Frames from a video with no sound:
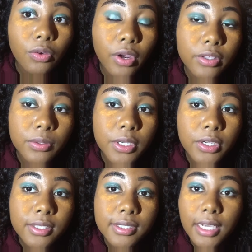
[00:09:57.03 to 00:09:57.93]
All right, so
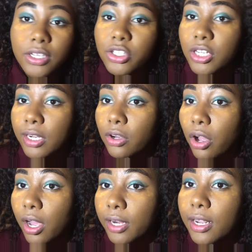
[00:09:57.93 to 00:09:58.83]
here's the second shade
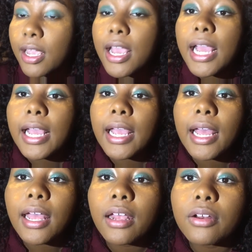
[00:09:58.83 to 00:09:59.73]
on.
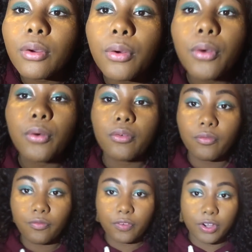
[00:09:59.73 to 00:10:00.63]
And
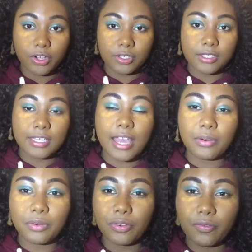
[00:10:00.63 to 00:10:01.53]
first, I
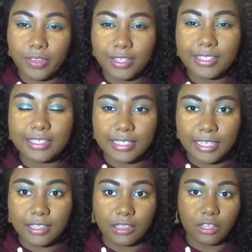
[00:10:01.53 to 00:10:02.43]
don't know if you can
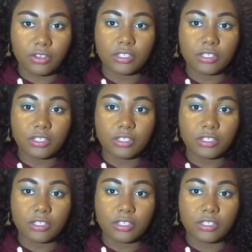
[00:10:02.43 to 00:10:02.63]
see that